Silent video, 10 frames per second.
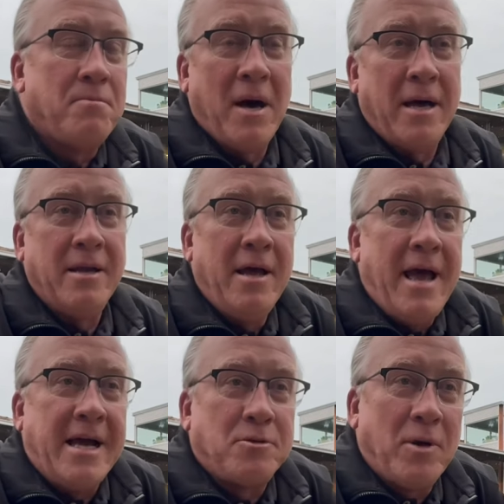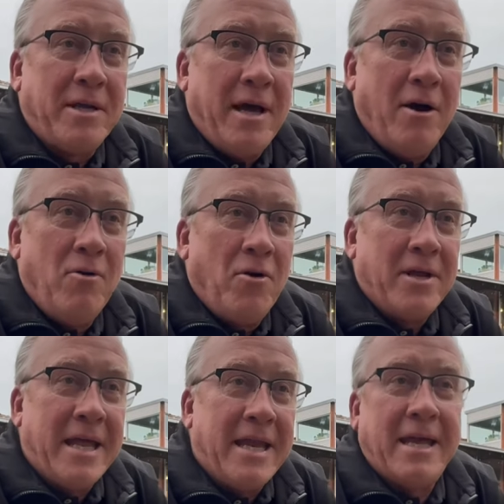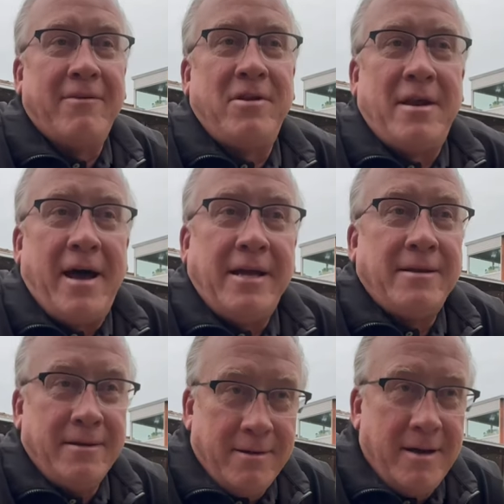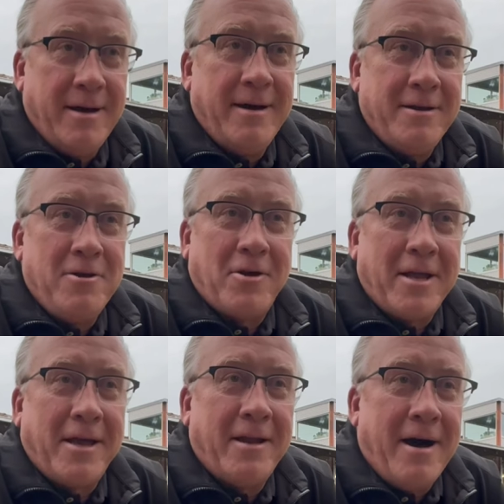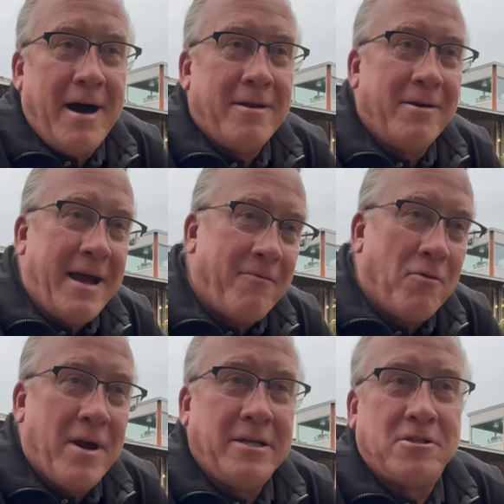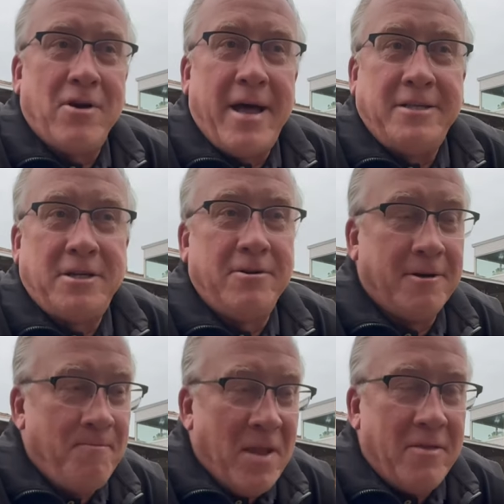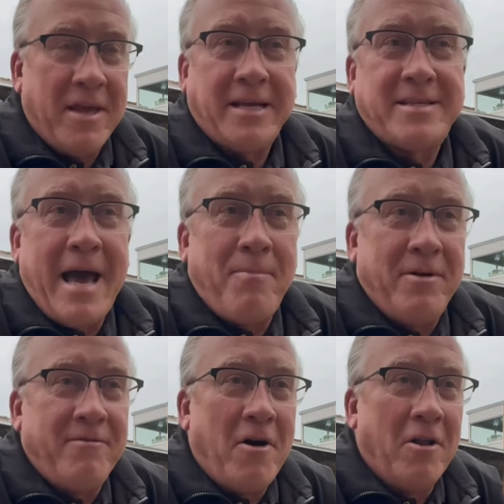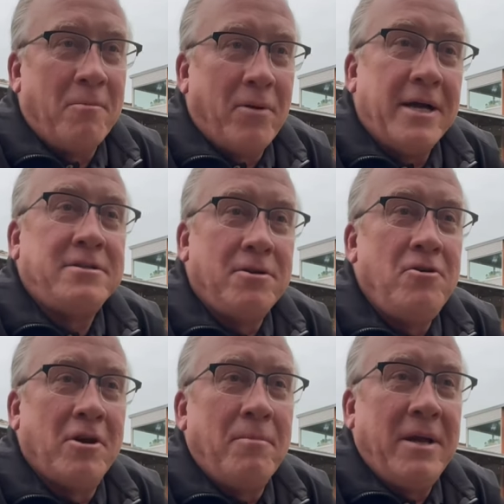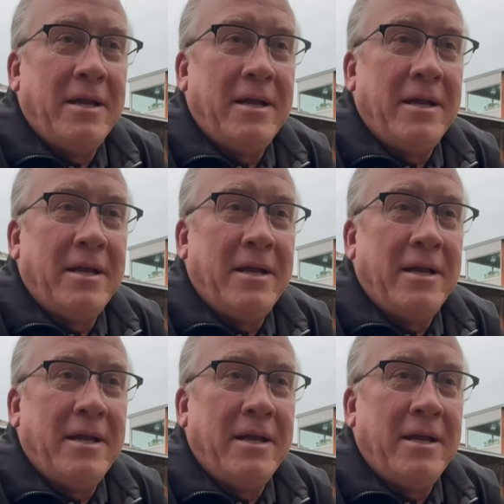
But as we know, on any given night, uh, you can get hot or have the right strategy or things happen, fall in place. You can beat